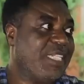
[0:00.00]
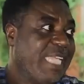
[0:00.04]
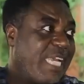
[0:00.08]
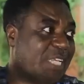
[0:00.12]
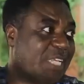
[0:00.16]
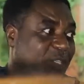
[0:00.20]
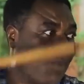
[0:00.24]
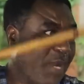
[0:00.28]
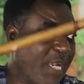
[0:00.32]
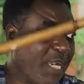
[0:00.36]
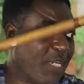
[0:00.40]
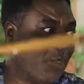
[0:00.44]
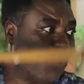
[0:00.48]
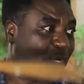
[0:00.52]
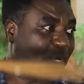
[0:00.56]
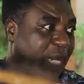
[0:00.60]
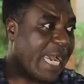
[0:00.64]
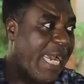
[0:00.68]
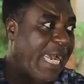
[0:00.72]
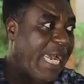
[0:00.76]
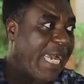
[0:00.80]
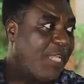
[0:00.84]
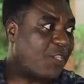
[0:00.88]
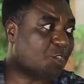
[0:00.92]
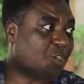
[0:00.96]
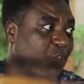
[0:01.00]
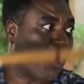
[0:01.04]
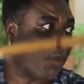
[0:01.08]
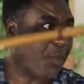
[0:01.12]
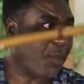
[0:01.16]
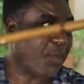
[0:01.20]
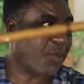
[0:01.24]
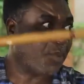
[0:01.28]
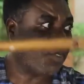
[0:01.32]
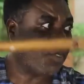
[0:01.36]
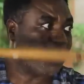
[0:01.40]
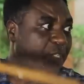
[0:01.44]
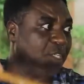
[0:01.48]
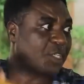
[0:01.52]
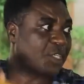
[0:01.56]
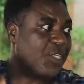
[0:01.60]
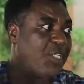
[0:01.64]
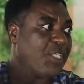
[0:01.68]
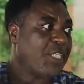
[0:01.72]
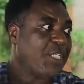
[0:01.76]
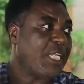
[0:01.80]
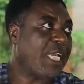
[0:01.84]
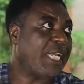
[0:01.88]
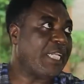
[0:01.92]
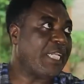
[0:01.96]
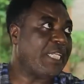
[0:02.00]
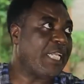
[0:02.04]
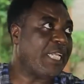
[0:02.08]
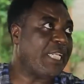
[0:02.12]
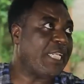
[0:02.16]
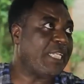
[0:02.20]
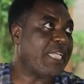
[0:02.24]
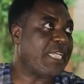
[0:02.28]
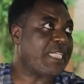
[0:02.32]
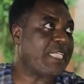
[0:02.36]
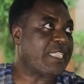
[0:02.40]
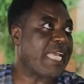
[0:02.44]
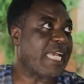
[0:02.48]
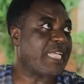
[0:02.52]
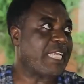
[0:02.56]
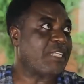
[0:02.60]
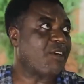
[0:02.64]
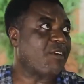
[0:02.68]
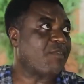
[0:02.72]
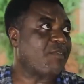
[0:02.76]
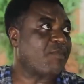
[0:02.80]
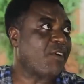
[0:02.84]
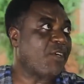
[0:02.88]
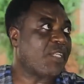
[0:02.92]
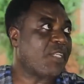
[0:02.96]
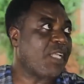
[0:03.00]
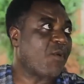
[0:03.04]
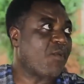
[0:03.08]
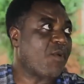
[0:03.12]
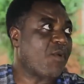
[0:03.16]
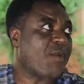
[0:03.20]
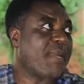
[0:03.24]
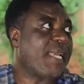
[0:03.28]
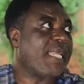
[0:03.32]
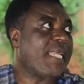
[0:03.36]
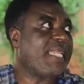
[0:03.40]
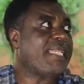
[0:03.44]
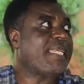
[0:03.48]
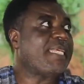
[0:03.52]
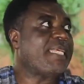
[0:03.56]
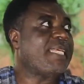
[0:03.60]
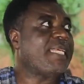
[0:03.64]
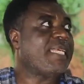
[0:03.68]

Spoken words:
That's why you are doubled the size of other women.